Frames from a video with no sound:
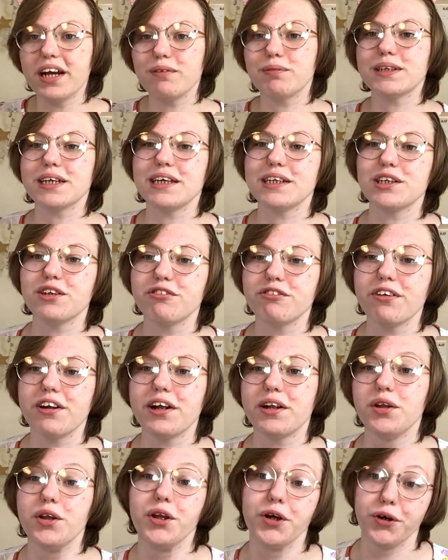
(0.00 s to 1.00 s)
Would I obsess
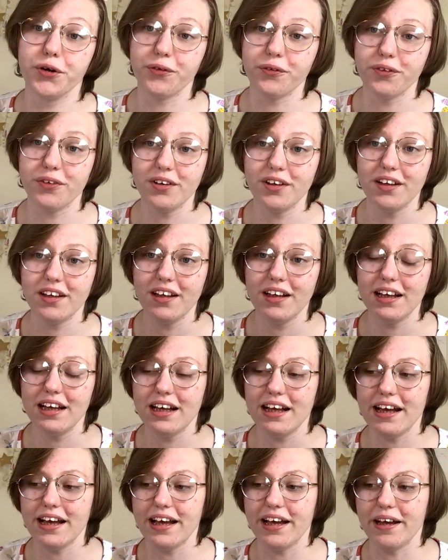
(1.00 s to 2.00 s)
over it? No.
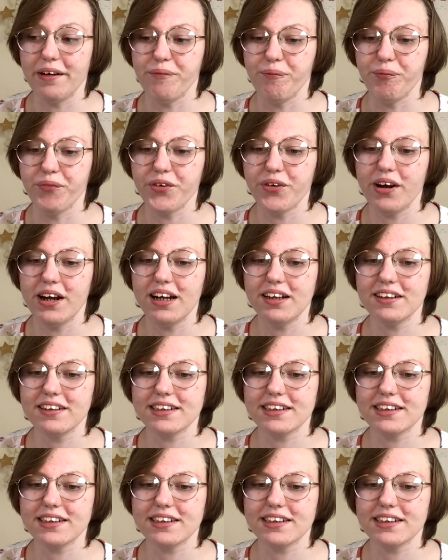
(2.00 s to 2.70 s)
Do